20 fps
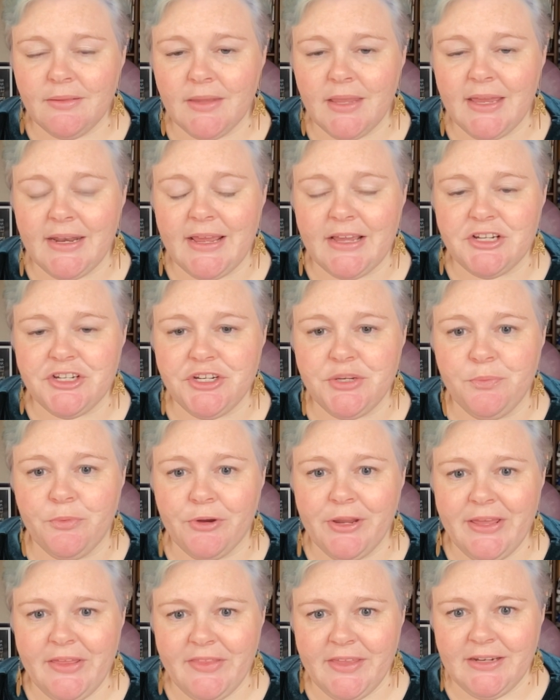And as you
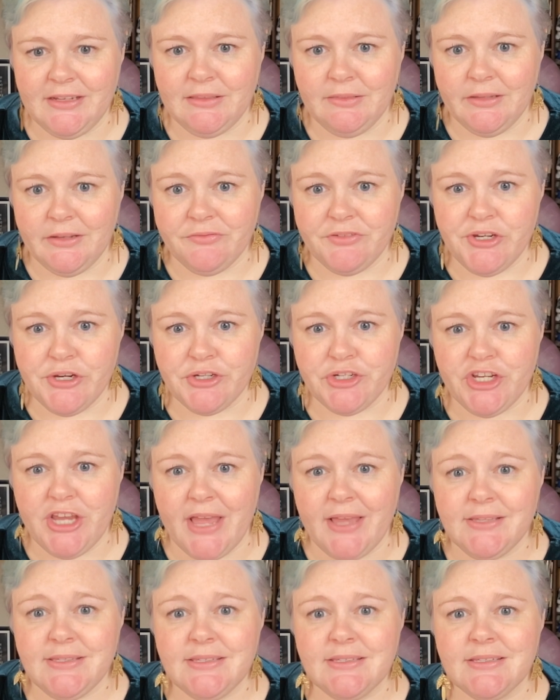breathe in and lift your
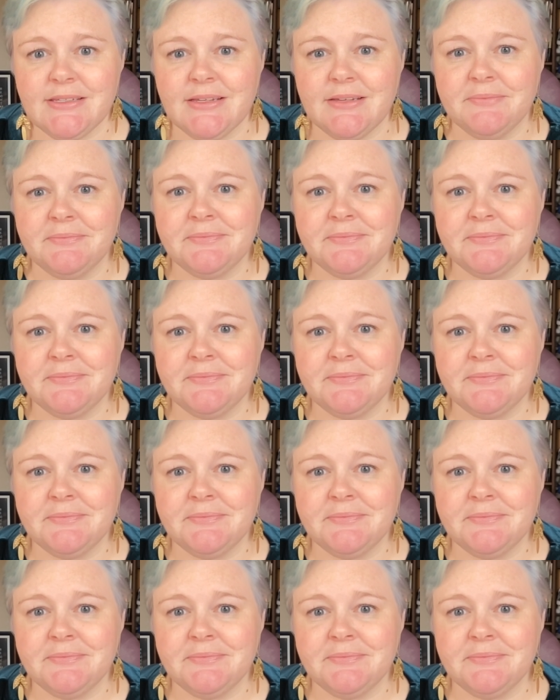chest,